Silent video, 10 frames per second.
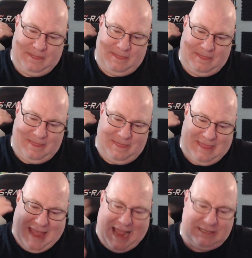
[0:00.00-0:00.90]

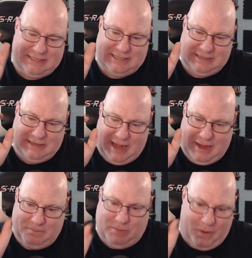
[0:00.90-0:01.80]
that's an
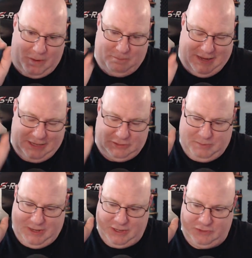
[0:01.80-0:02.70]
important piece
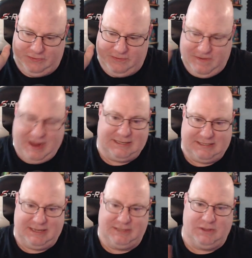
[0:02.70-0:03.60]
because
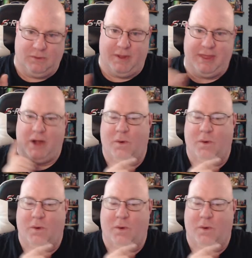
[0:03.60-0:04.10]
Fisk is the one that